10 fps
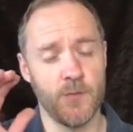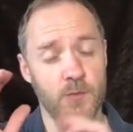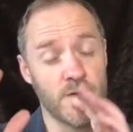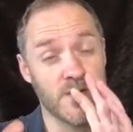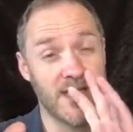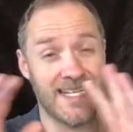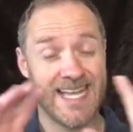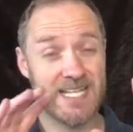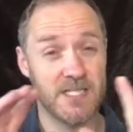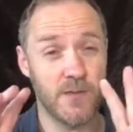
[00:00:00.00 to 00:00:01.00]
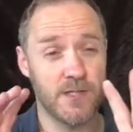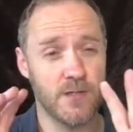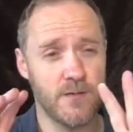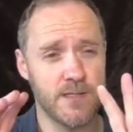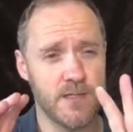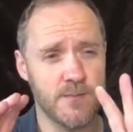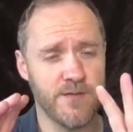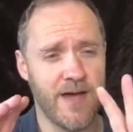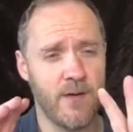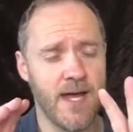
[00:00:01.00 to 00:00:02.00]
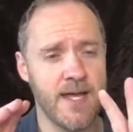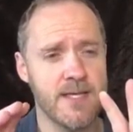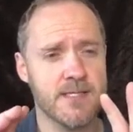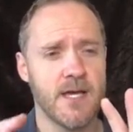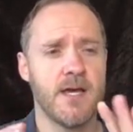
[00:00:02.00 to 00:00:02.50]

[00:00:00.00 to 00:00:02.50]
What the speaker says: ones that are next to each other in terms of outliers.